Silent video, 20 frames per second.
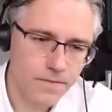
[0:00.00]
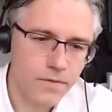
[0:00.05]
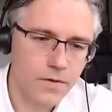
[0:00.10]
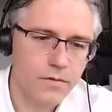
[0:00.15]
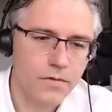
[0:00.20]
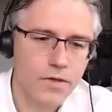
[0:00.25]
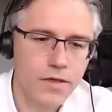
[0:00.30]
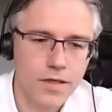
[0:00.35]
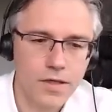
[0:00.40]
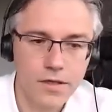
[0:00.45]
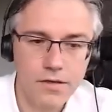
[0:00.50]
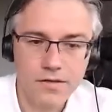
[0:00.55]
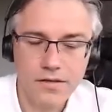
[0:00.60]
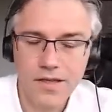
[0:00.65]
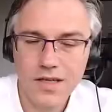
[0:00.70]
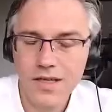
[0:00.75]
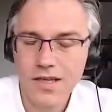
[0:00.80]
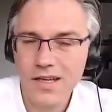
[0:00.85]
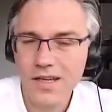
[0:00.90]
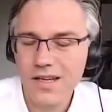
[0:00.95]
Okay,
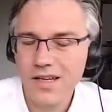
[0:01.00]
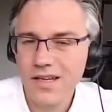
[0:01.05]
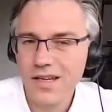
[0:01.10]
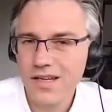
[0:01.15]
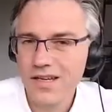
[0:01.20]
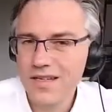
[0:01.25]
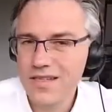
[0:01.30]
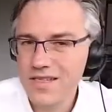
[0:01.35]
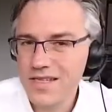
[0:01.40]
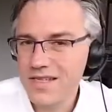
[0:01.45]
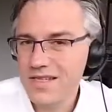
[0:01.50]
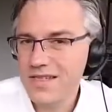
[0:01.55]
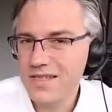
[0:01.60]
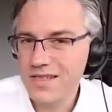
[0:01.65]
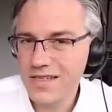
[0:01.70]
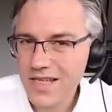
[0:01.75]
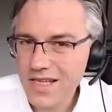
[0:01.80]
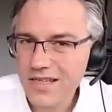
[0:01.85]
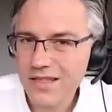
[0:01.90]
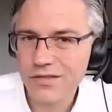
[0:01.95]
and it's a
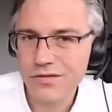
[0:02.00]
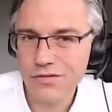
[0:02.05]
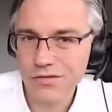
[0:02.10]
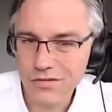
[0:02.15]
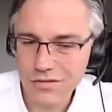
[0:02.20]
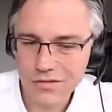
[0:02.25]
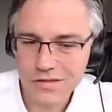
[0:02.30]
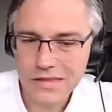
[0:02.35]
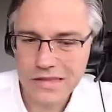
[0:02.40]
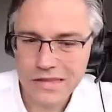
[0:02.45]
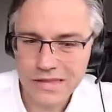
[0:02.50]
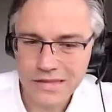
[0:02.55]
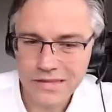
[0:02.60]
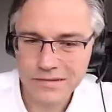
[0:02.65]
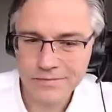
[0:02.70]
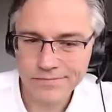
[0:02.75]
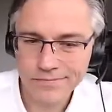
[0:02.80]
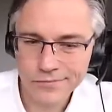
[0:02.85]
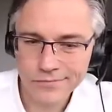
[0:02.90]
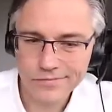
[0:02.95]
signal
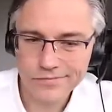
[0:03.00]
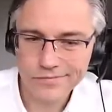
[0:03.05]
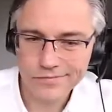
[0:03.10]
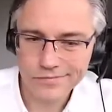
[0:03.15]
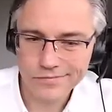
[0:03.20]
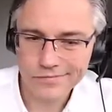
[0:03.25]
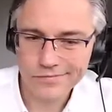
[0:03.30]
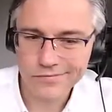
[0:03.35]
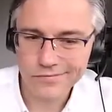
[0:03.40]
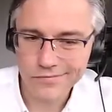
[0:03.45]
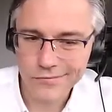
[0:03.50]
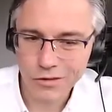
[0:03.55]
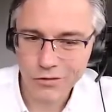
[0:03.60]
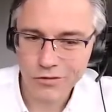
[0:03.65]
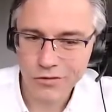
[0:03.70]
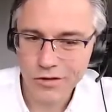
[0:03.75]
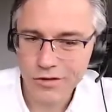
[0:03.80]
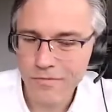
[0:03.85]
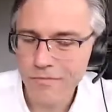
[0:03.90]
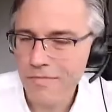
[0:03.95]

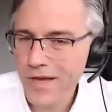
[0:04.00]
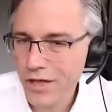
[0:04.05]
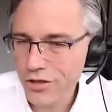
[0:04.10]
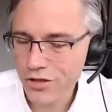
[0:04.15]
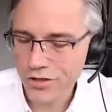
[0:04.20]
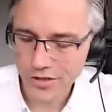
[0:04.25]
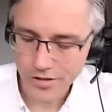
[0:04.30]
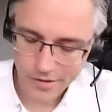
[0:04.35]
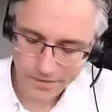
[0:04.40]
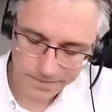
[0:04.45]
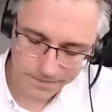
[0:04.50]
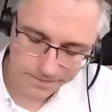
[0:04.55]
or a measure